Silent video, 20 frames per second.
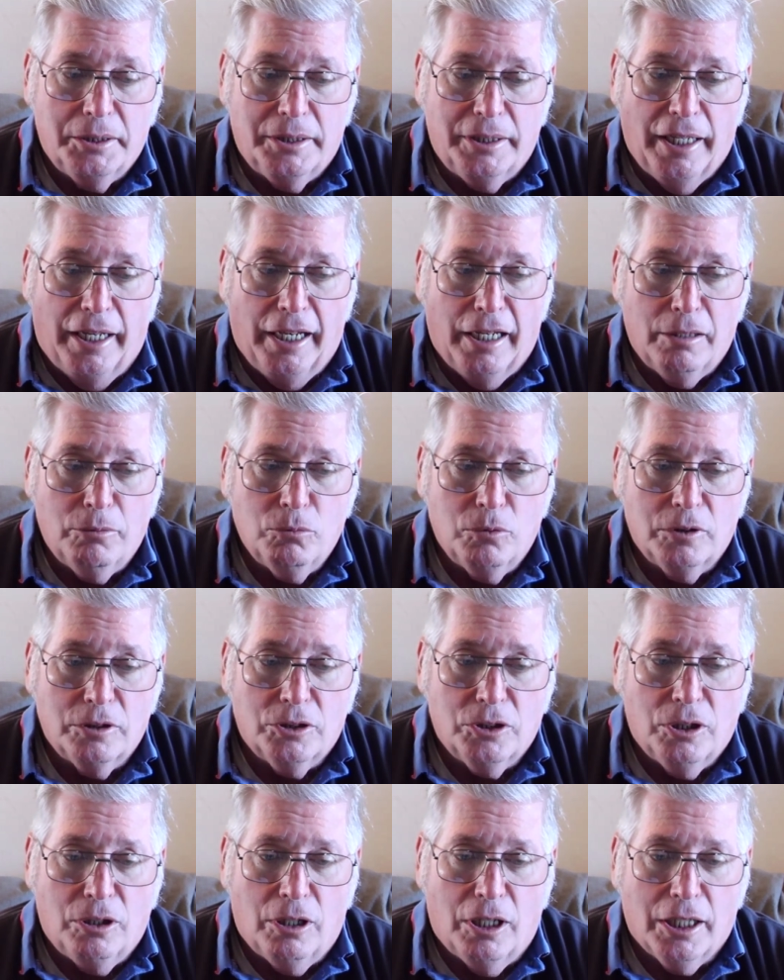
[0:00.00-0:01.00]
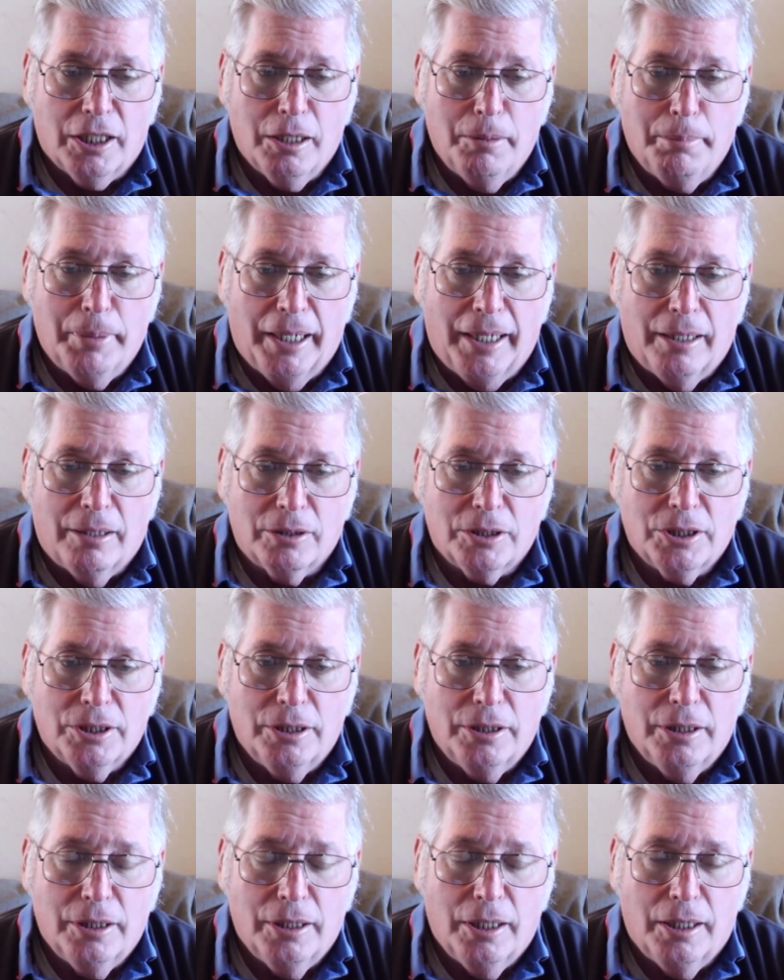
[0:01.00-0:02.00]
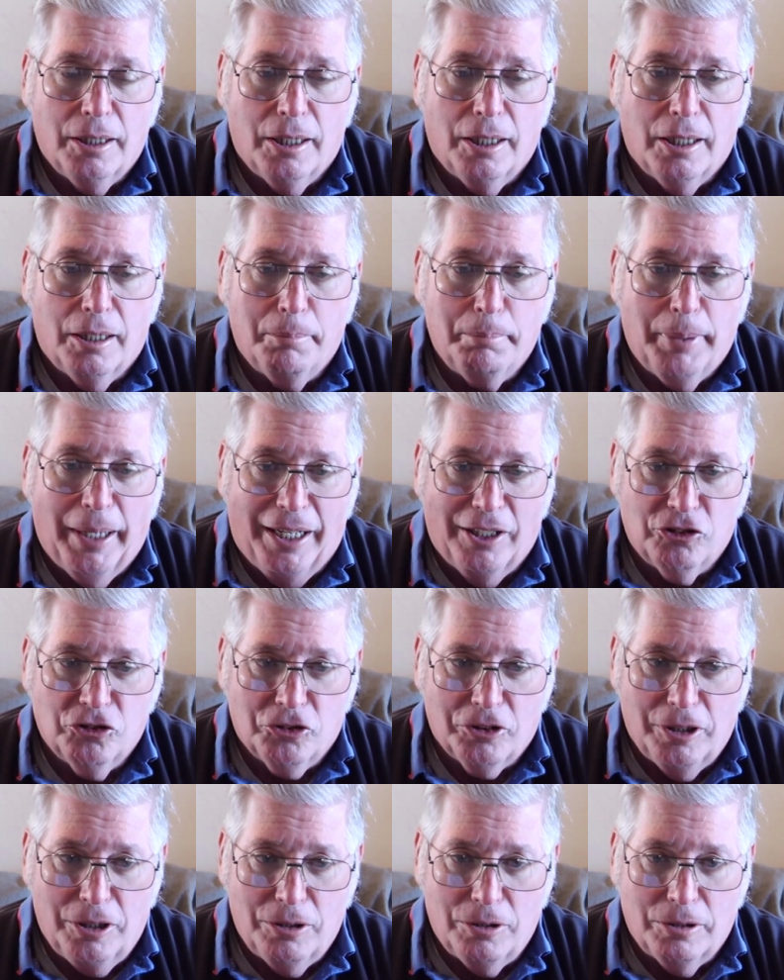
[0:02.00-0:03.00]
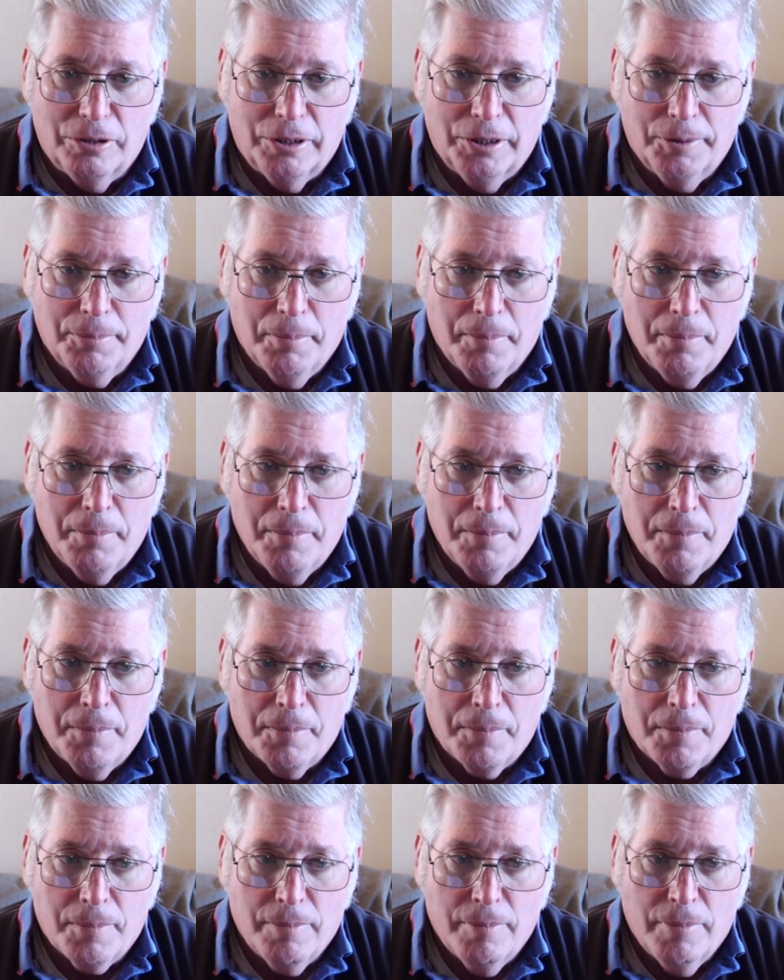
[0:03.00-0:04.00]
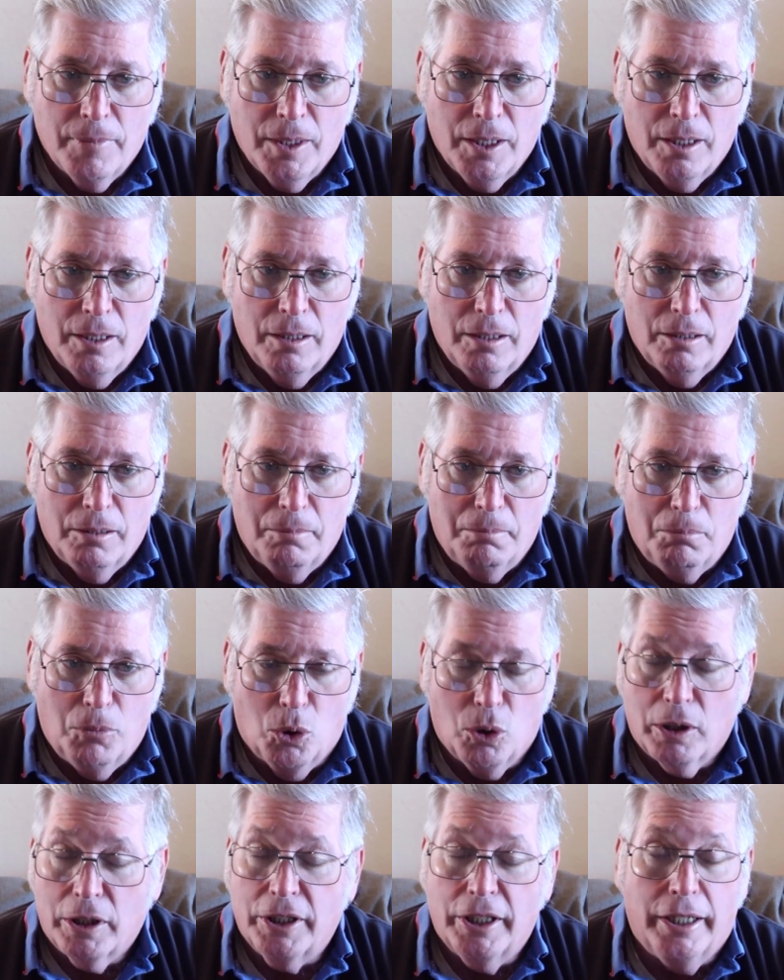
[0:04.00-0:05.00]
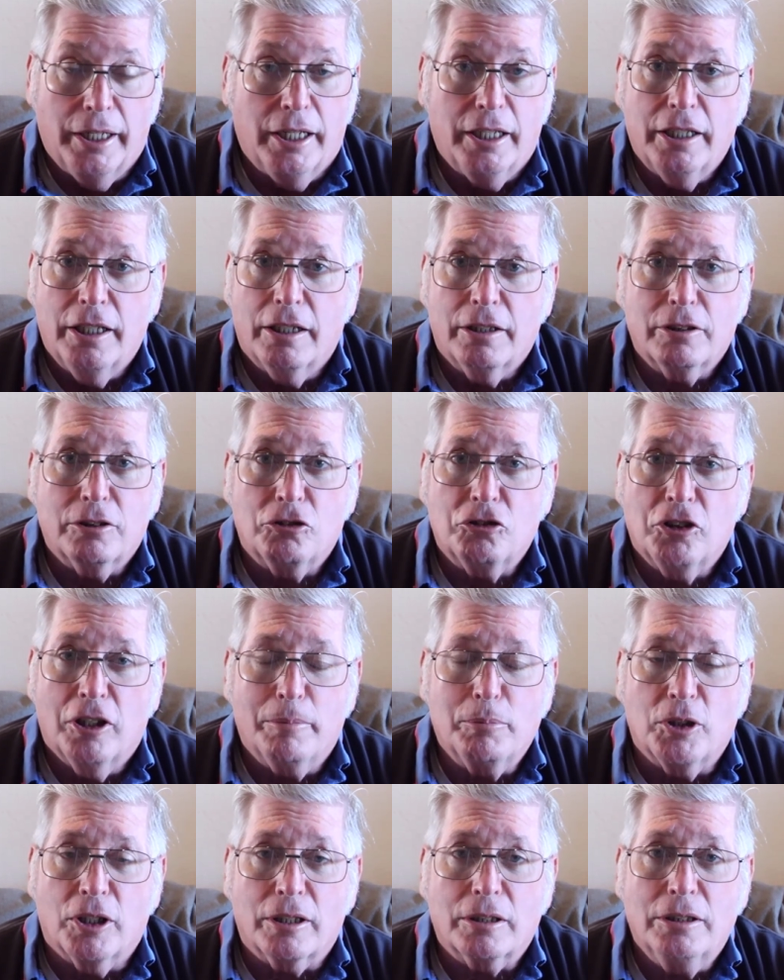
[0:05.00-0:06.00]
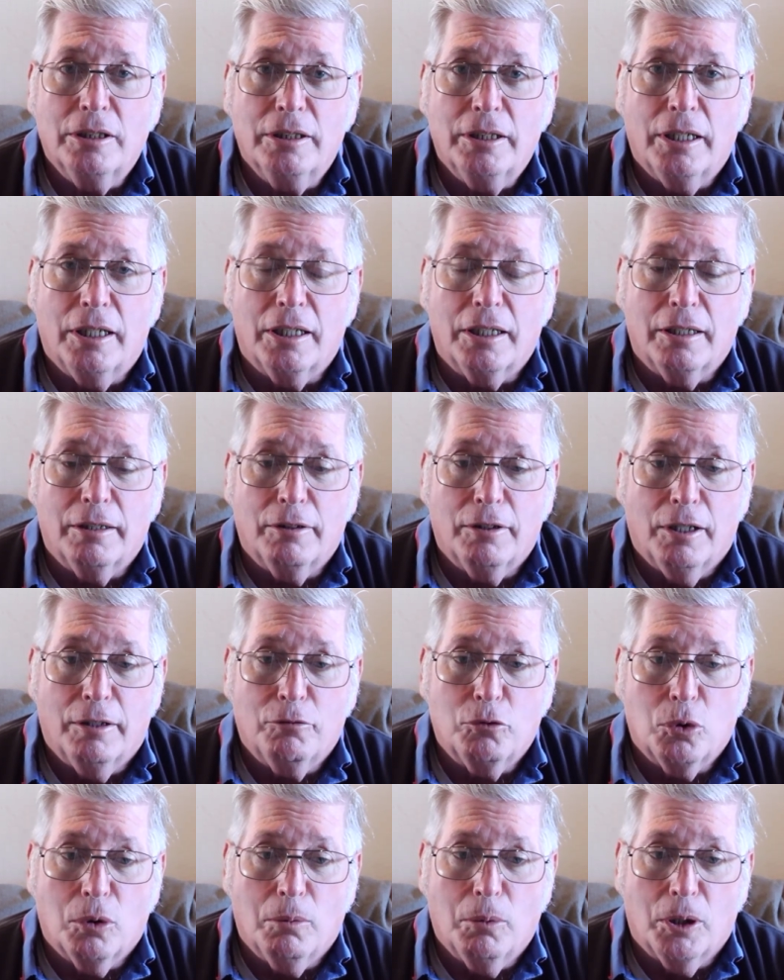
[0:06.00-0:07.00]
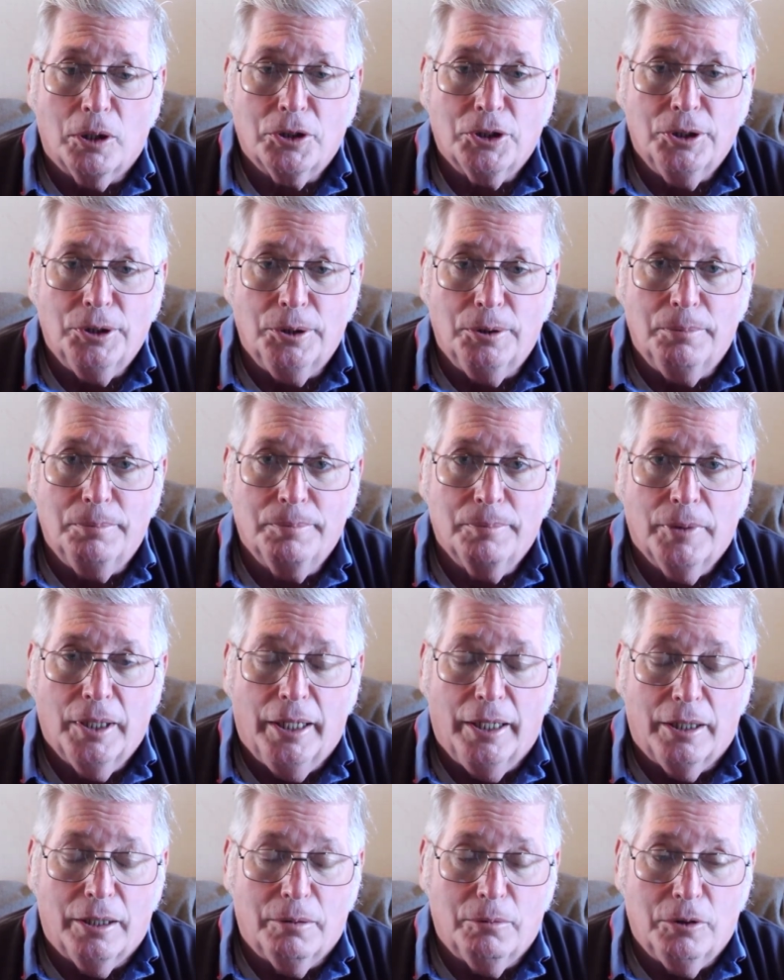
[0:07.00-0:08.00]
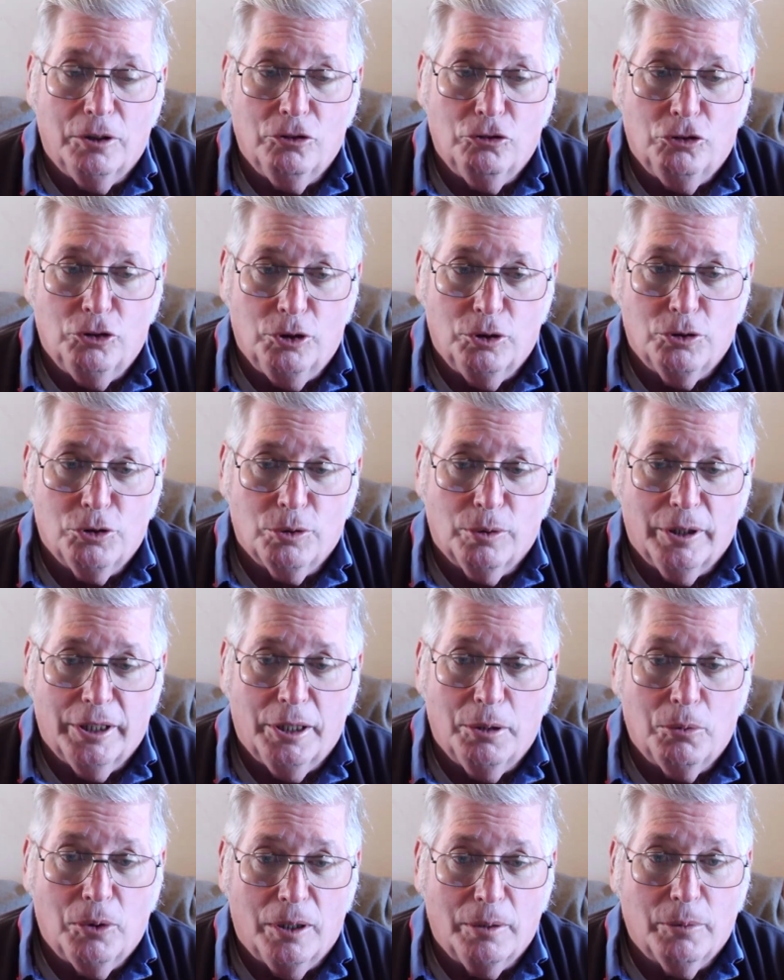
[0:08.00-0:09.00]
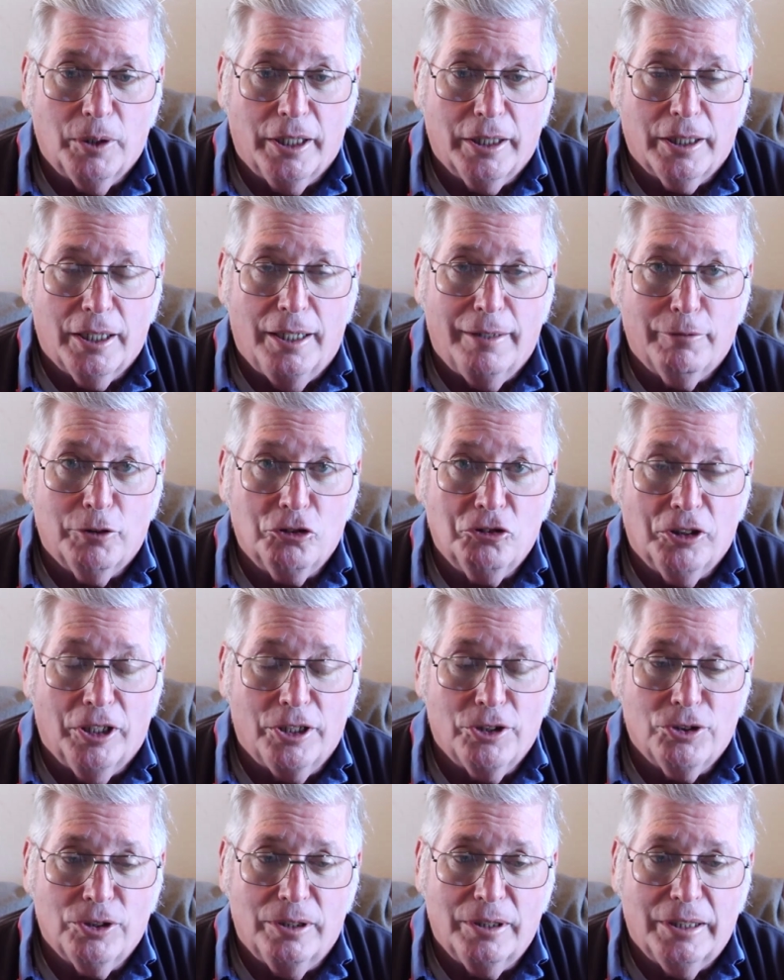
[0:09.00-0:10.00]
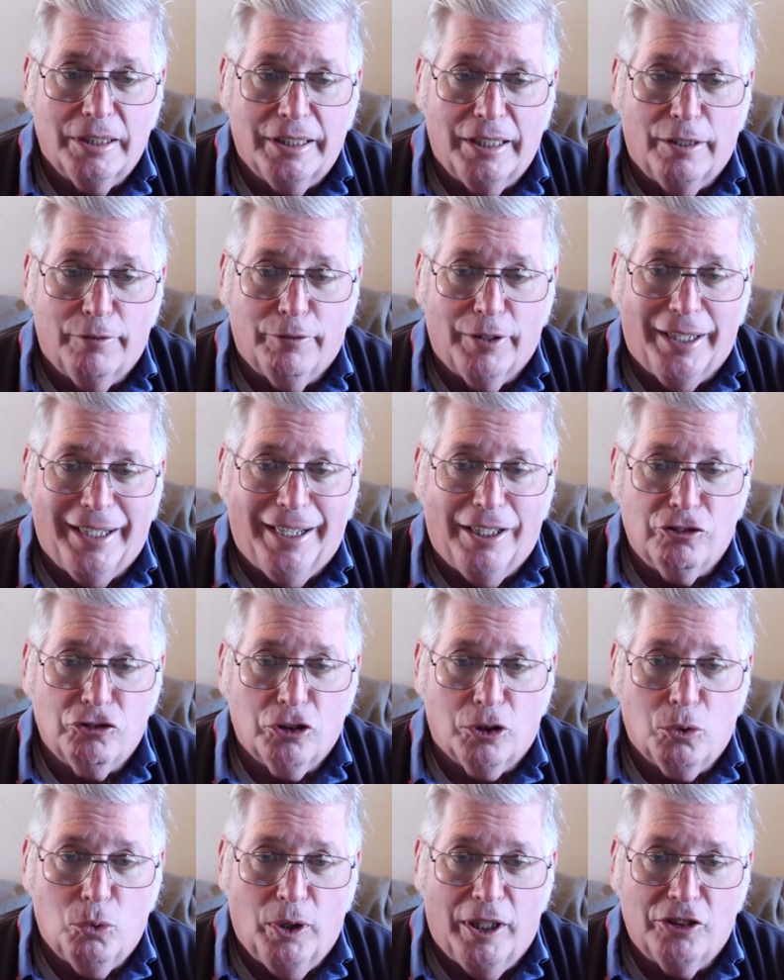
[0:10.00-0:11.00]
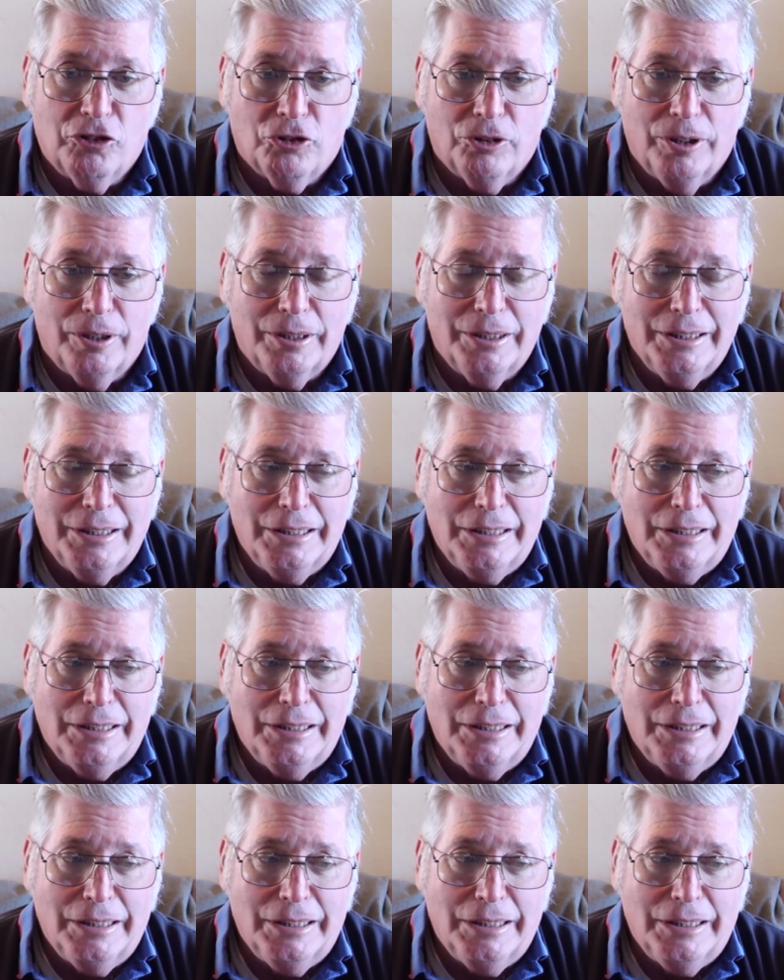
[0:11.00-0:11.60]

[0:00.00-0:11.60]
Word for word: Dad would talk about Bastogne more than any other subject of World War II, and it was usually a one-way conversation. If I asked a question,